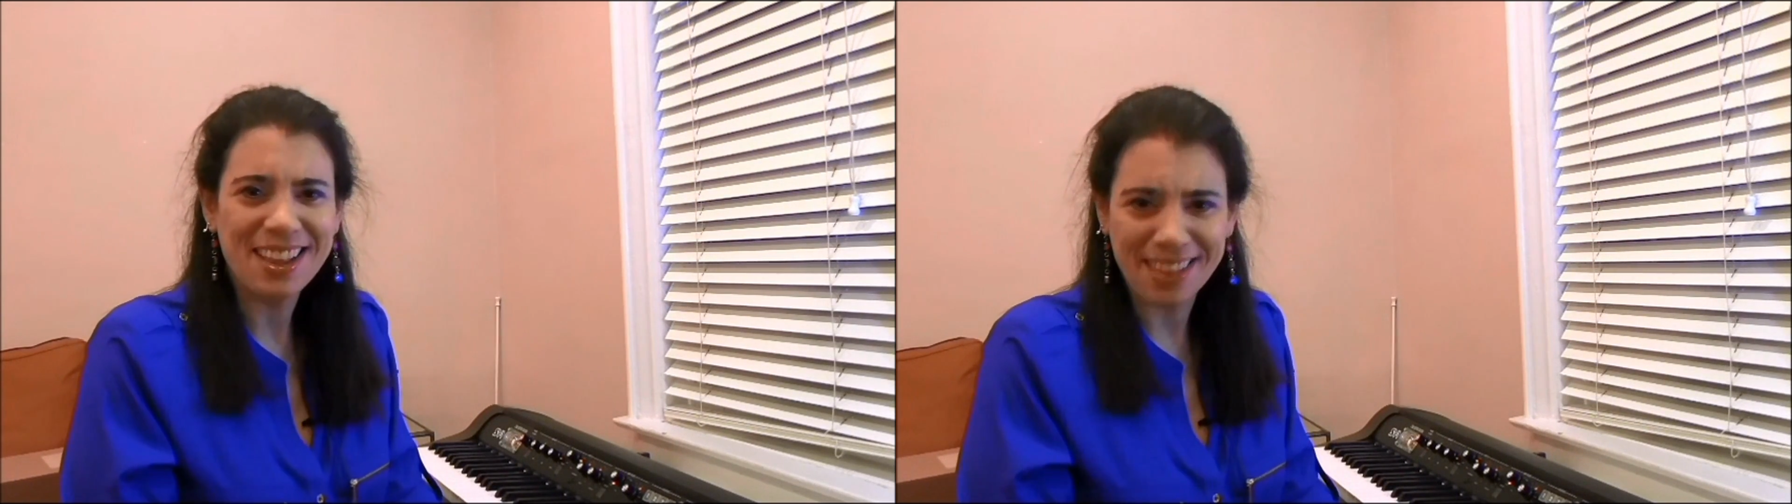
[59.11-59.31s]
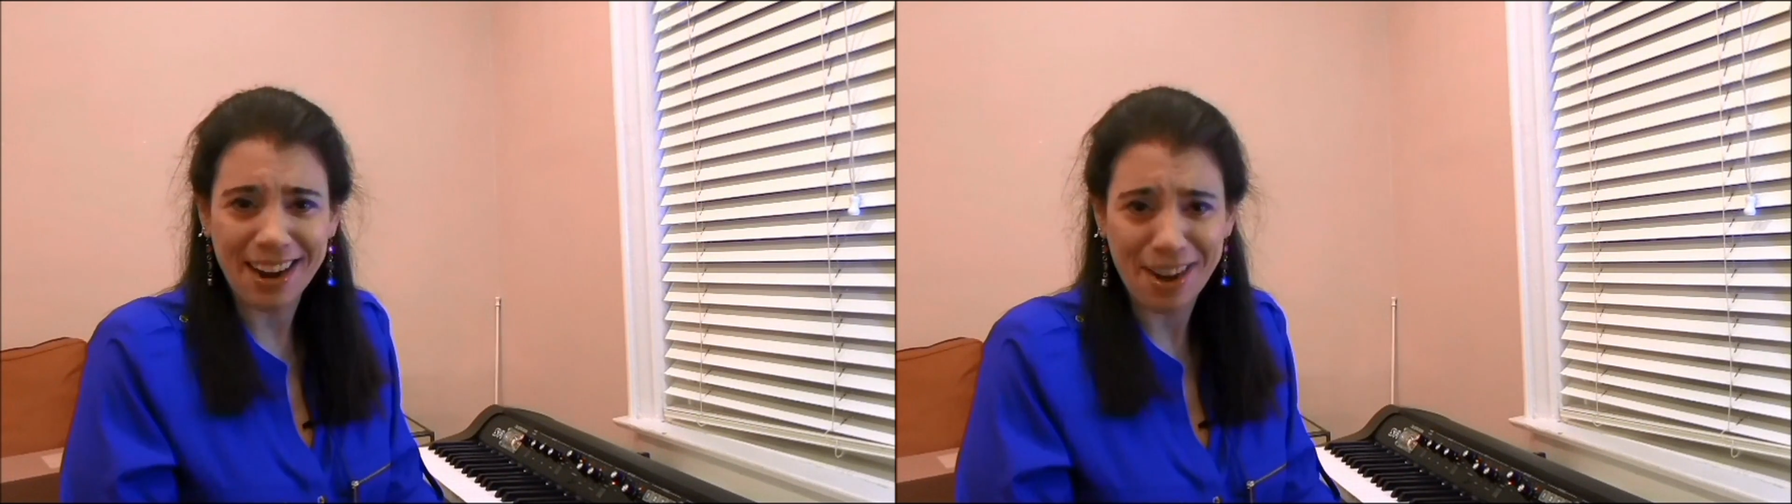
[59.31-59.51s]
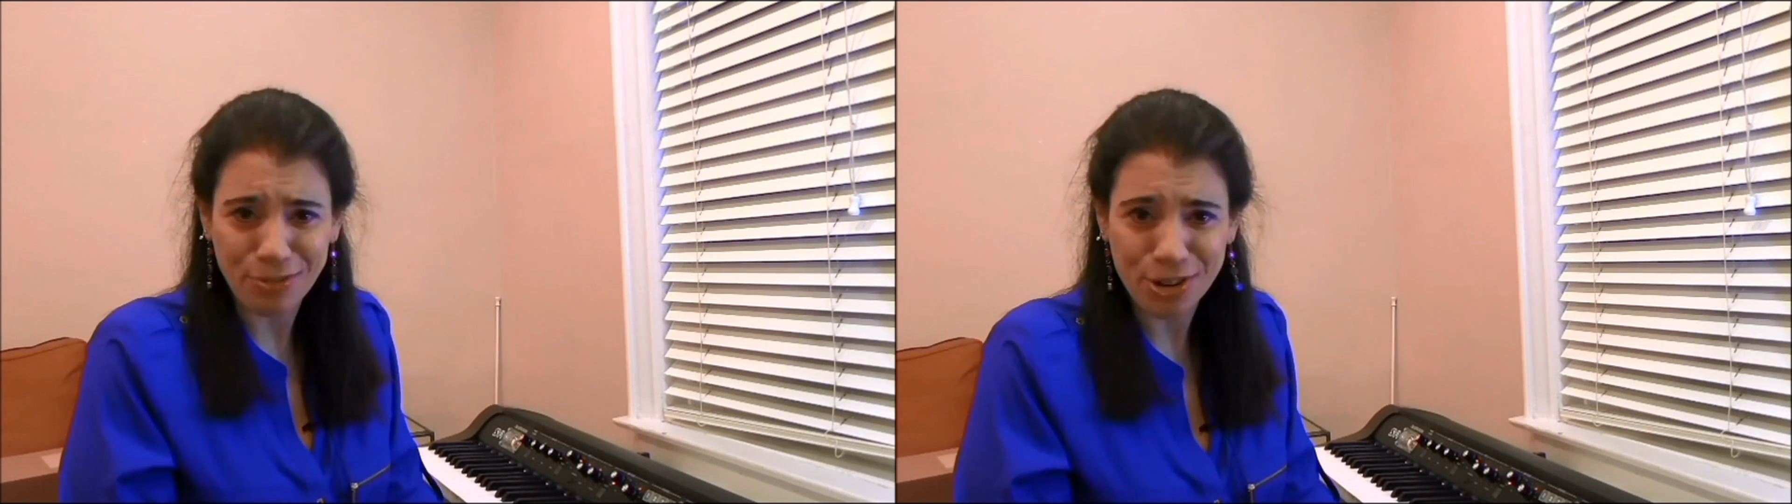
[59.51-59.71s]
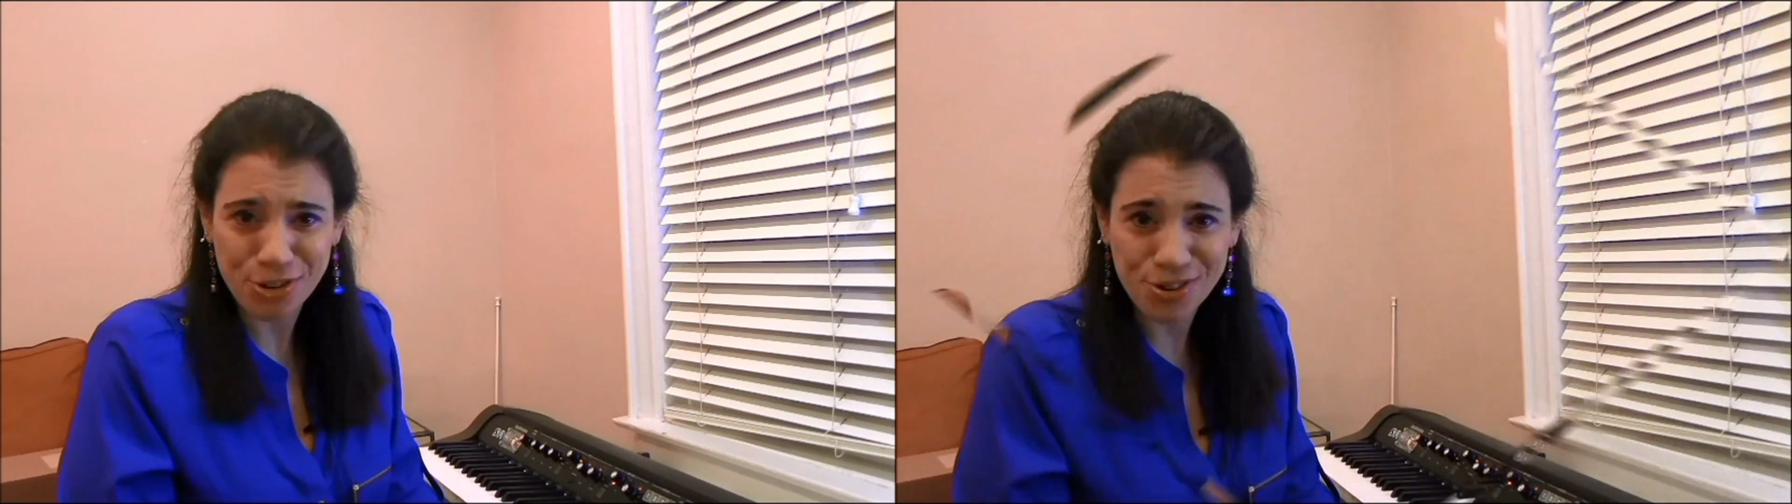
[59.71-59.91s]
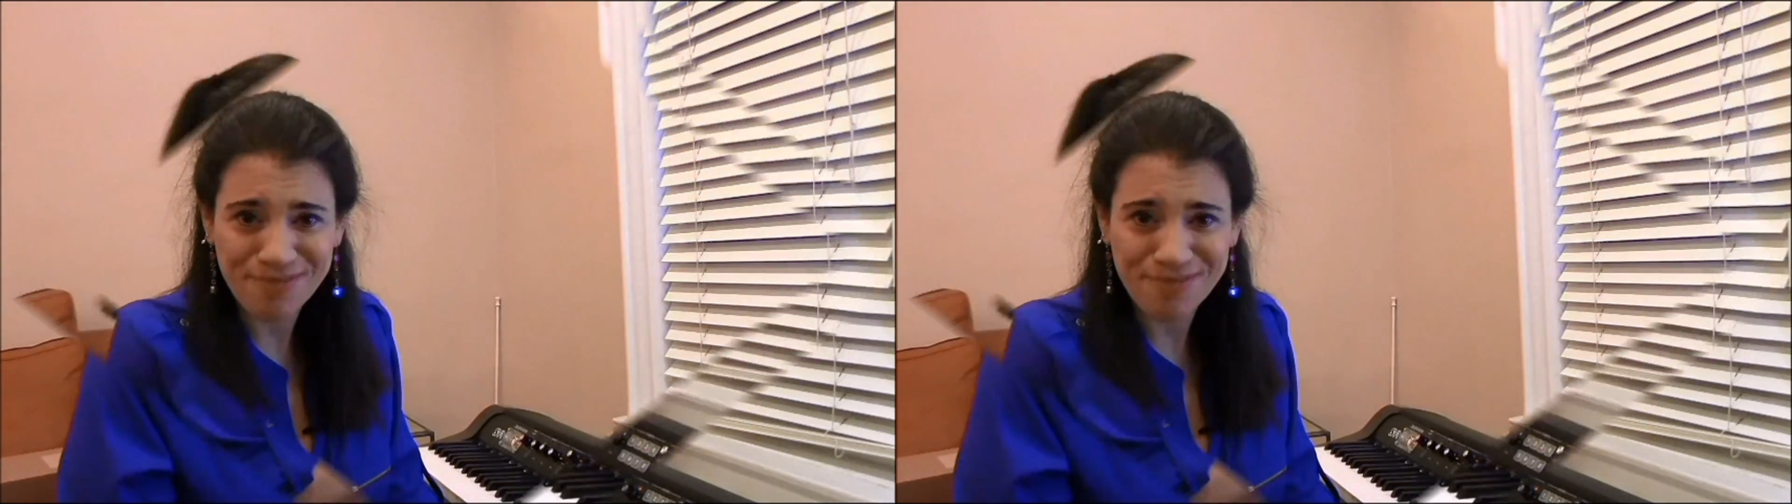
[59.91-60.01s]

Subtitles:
than average.